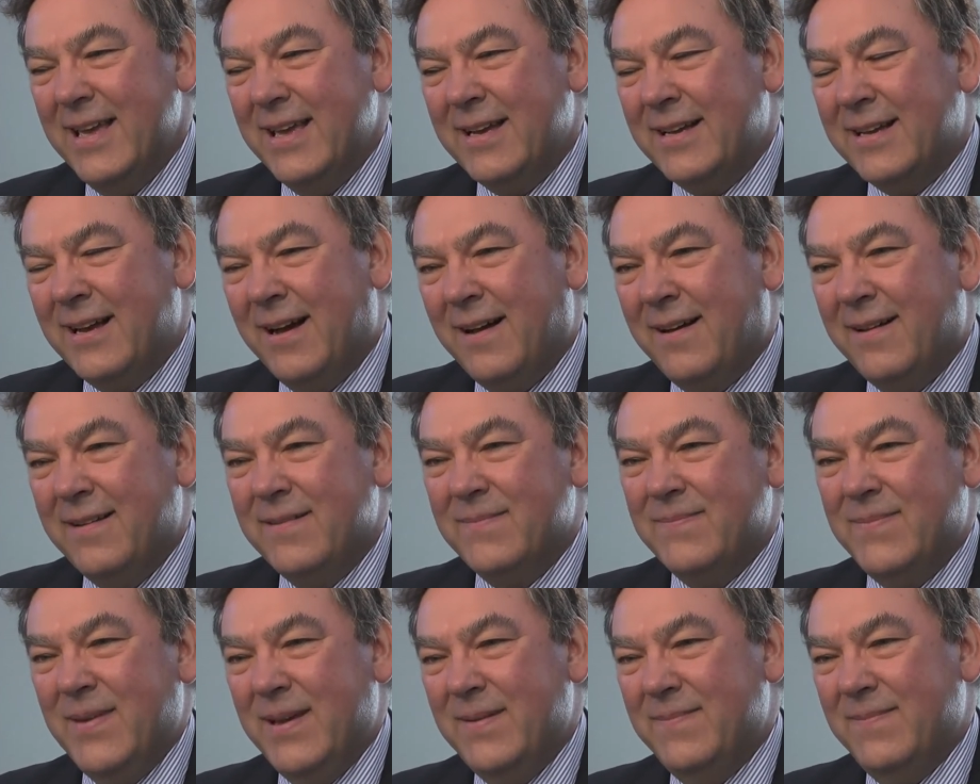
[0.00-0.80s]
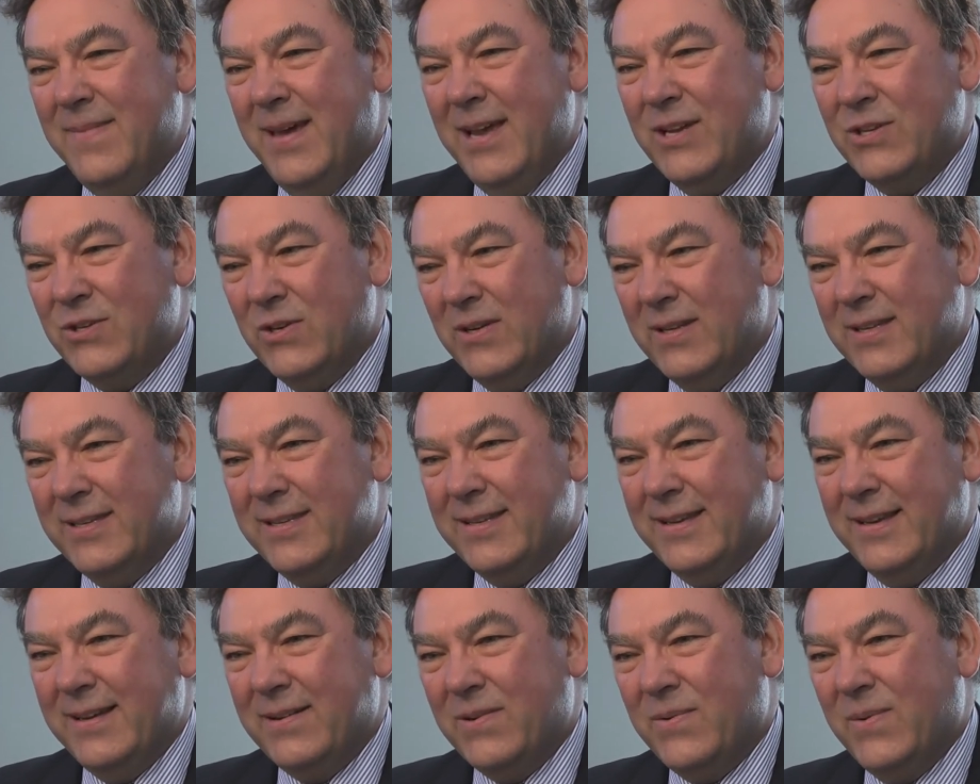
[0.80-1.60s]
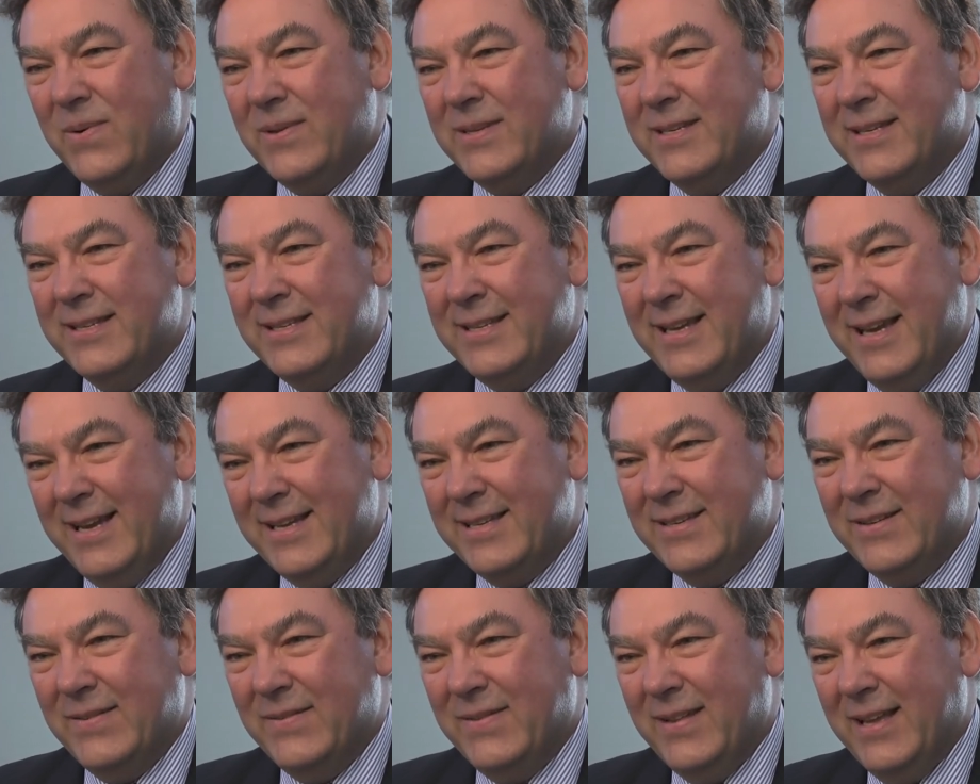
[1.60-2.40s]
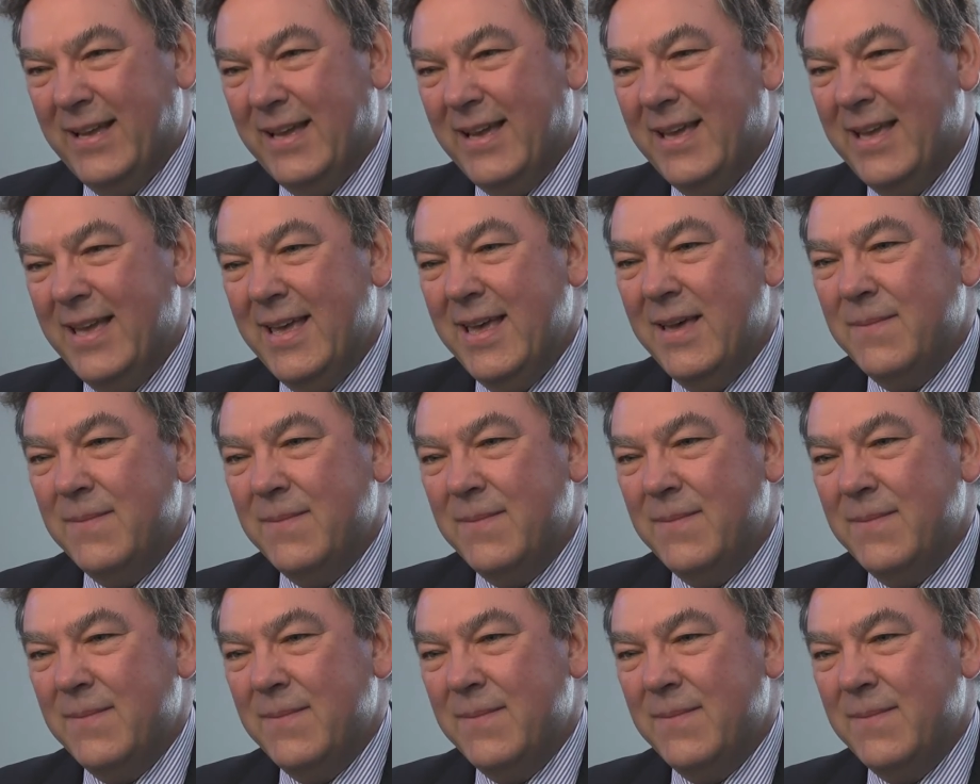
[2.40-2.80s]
can't be measured quantitatively,